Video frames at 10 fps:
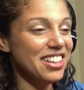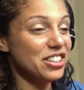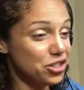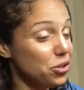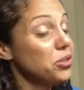
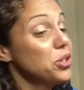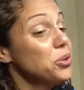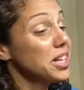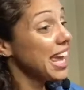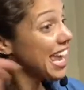Two
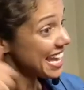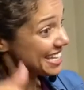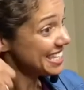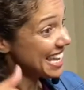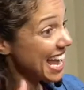tuna
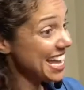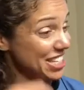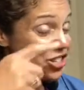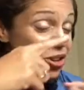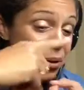cans,
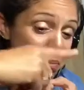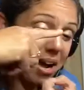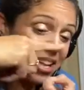yes. You can buy